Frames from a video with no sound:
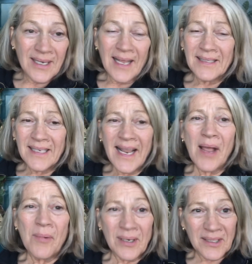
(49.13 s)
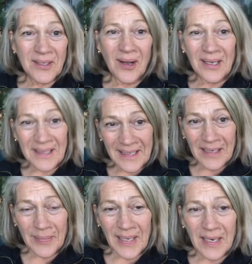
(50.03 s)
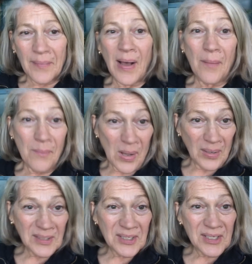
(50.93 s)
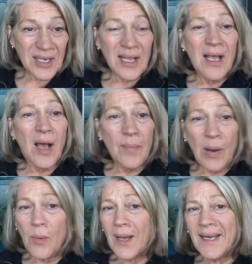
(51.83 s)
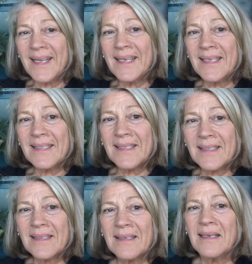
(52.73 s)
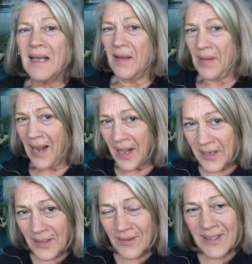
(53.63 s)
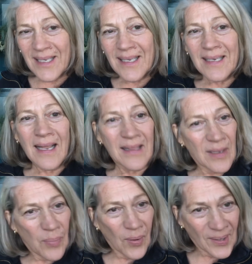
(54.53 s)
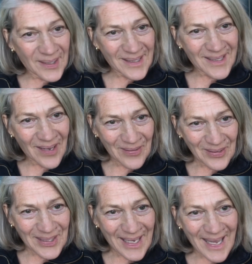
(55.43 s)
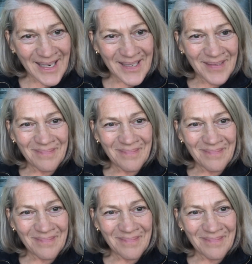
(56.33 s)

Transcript: And today I wanted to talk a little bit about mulch, about what it is, about how to use it, and the importance of using it.